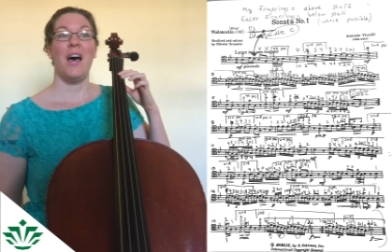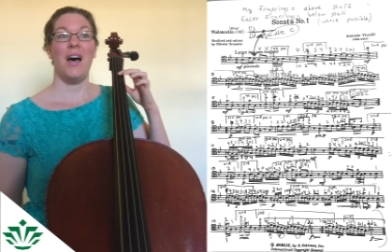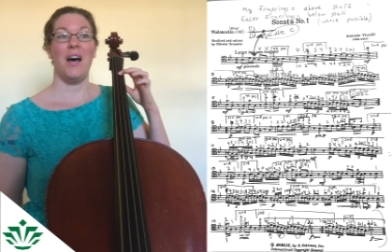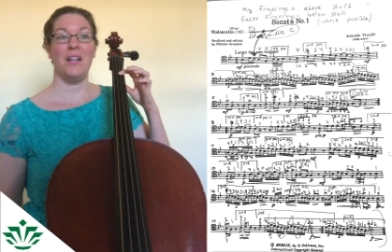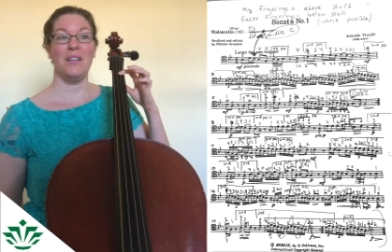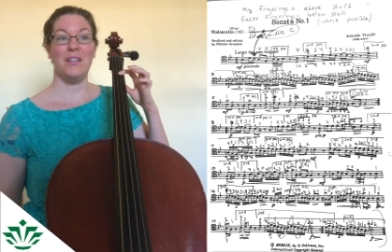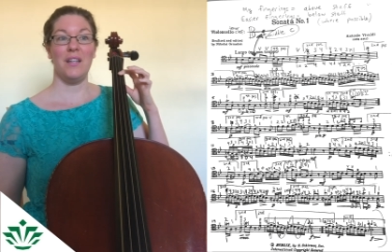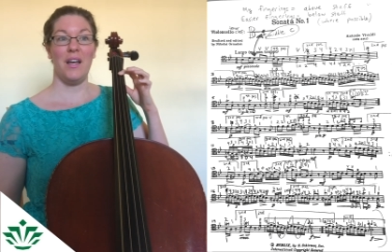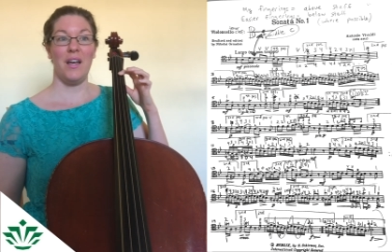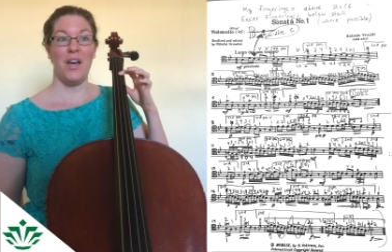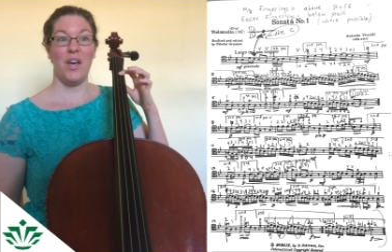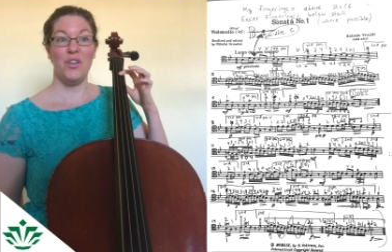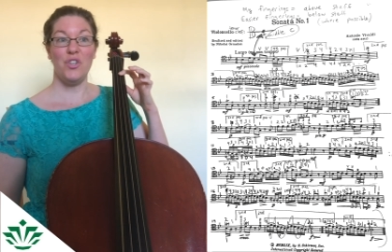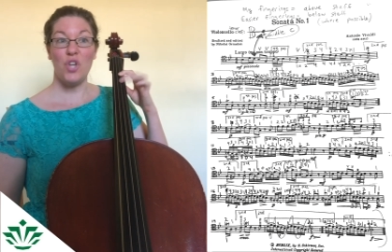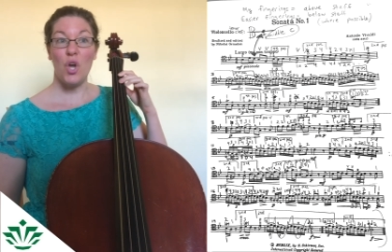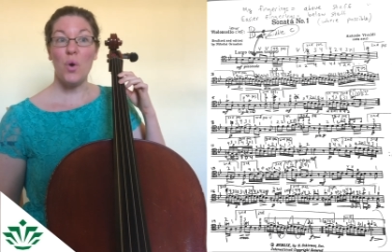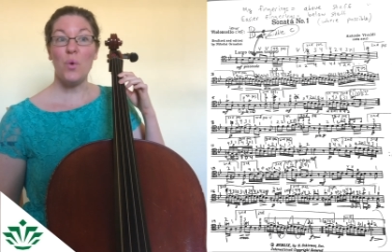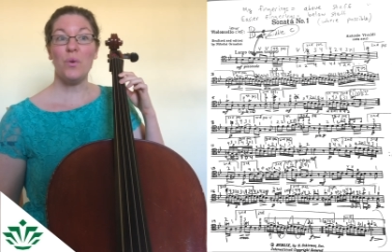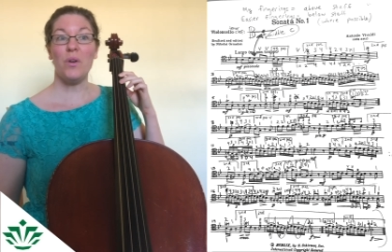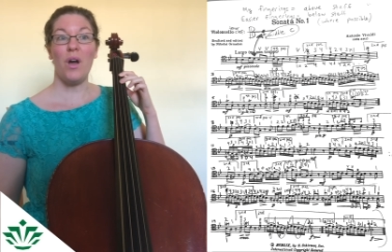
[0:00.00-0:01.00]
A
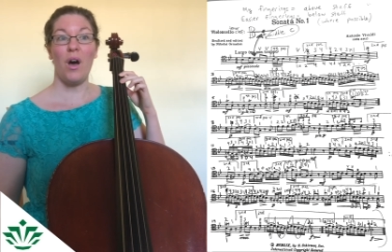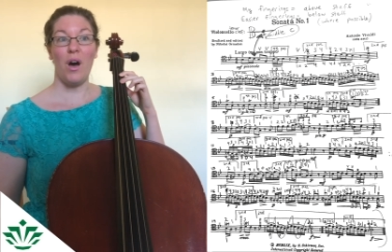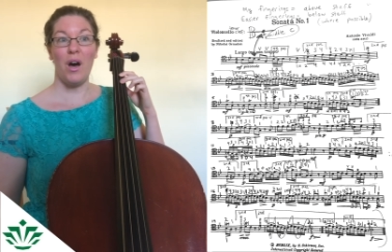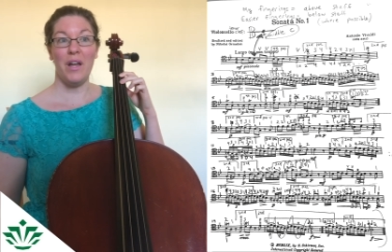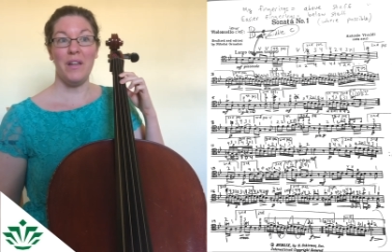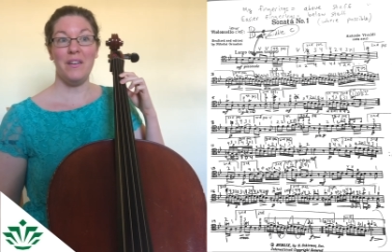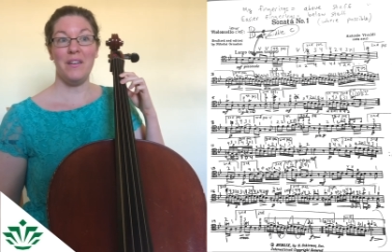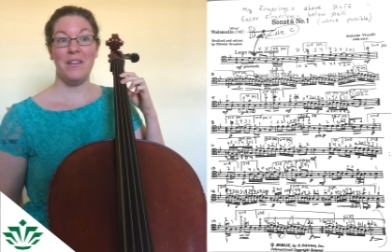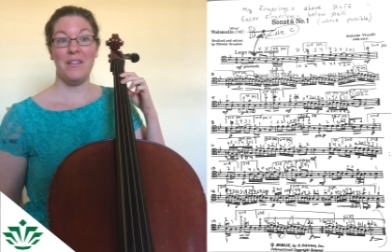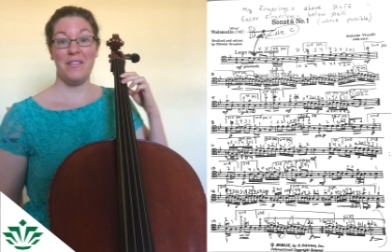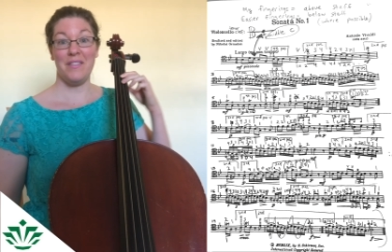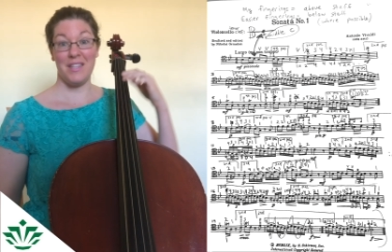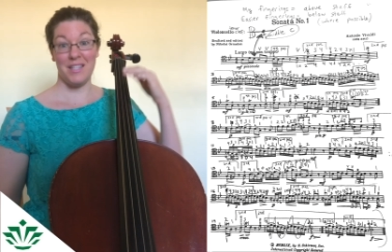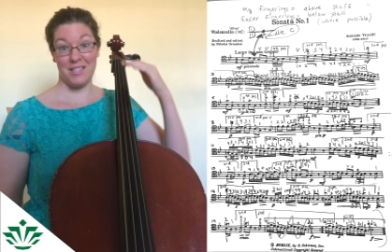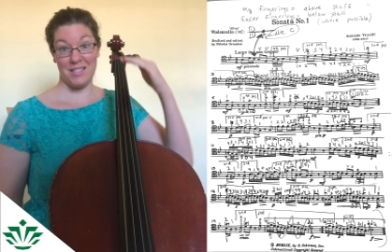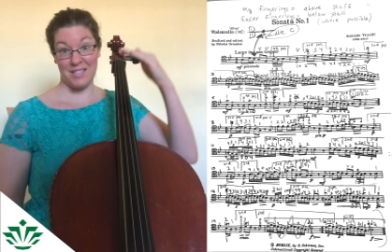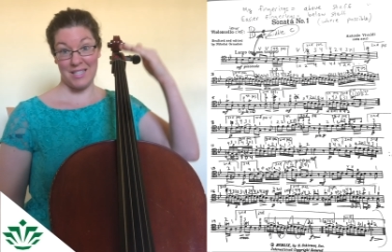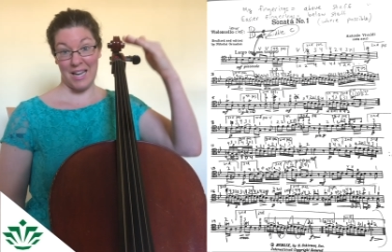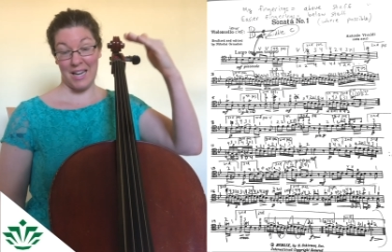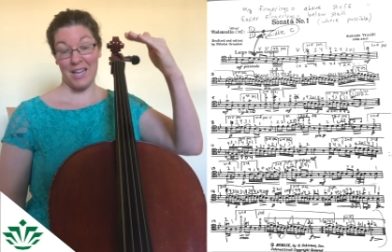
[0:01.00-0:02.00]
note on the
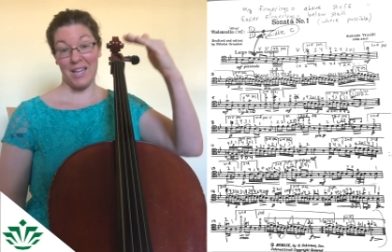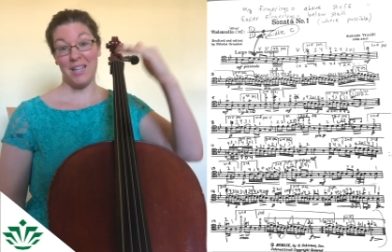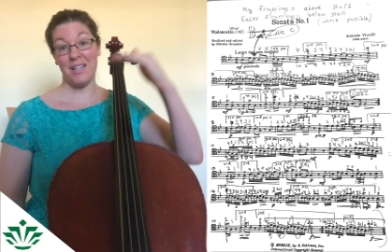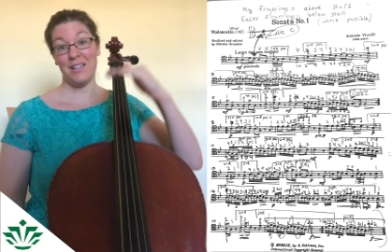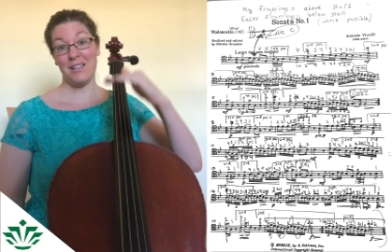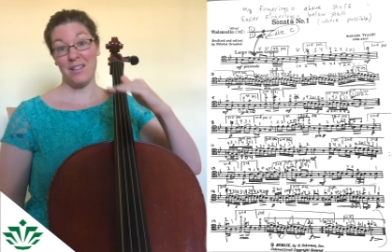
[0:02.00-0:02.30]
second